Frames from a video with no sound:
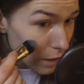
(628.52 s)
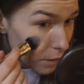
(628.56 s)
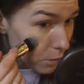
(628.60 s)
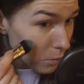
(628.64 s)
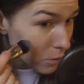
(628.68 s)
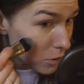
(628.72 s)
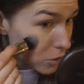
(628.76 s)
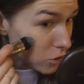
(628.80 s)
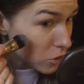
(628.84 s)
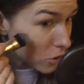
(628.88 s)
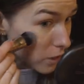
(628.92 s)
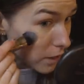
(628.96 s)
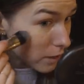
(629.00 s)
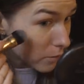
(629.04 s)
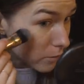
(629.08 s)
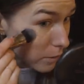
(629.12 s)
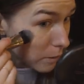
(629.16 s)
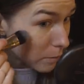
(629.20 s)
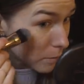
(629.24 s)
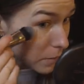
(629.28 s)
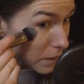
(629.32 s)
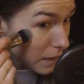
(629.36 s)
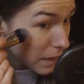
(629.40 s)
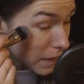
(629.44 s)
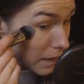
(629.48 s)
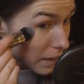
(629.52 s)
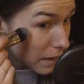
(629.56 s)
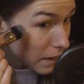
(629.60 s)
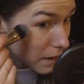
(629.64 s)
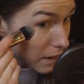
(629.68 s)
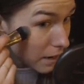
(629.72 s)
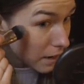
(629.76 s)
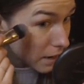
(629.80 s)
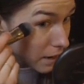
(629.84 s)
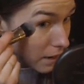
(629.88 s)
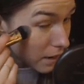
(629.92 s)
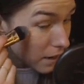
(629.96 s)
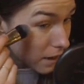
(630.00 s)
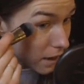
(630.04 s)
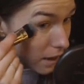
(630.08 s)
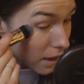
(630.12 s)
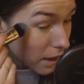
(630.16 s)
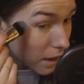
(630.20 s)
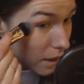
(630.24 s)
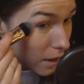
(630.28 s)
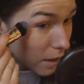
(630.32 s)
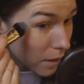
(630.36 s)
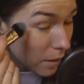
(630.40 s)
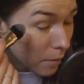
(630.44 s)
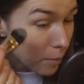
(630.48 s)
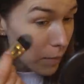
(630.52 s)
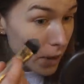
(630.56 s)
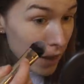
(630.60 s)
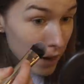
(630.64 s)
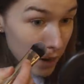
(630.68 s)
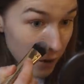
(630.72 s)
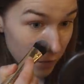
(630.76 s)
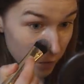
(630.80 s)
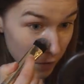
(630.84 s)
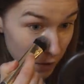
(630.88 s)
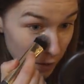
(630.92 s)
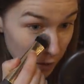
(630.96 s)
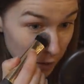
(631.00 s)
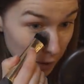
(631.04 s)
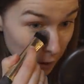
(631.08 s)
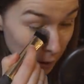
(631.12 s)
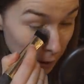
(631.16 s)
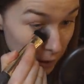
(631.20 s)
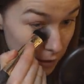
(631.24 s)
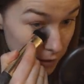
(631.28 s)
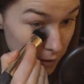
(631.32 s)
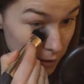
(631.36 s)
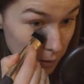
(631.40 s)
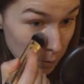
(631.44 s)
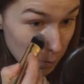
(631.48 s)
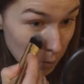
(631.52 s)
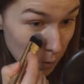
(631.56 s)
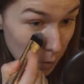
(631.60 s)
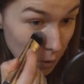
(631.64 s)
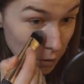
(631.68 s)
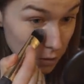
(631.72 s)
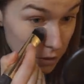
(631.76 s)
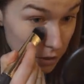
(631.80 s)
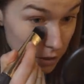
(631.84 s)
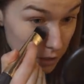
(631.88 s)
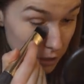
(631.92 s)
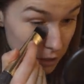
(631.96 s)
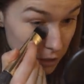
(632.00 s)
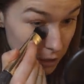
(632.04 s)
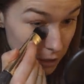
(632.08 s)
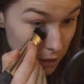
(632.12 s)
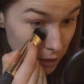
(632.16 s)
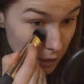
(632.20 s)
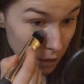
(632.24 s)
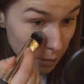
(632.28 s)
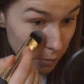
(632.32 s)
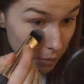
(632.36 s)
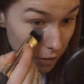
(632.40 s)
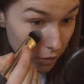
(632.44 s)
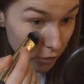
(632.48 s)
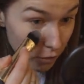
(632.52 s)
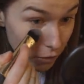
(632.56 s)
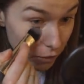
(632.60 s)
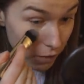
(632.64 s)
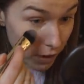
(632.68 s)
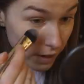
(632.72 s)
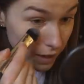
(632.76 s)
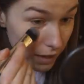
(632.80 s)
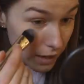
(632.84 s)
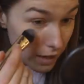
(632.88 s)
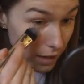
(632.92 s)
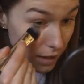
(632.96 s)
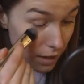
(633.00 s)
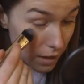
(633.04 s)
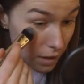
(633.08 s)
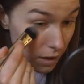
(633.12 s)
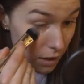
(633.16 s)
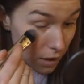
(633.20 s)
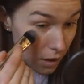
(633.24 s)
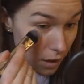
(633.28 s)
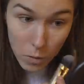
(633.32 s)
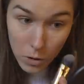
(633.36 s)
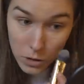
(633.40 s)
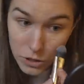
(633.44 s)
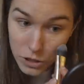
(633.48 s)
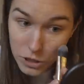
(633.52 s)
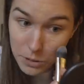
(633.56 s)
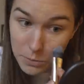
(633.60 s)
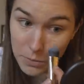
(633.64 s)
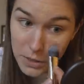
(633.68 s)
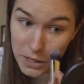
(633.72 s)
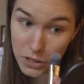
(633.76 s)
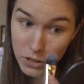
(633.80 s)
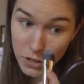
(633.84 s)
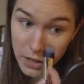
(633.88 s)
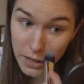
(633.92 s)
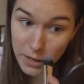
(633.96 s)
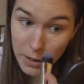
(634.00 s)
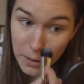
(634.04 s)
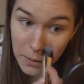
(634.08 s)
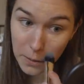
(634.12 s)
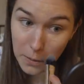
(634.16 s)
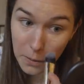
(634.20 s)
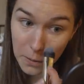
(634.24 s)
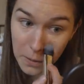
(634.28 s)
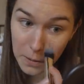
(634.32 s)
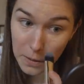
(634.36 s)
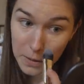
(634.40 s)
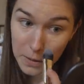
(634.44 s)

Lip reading: that I want to try and replicate, and I feel like it's mostly just going to be funny watching me try to do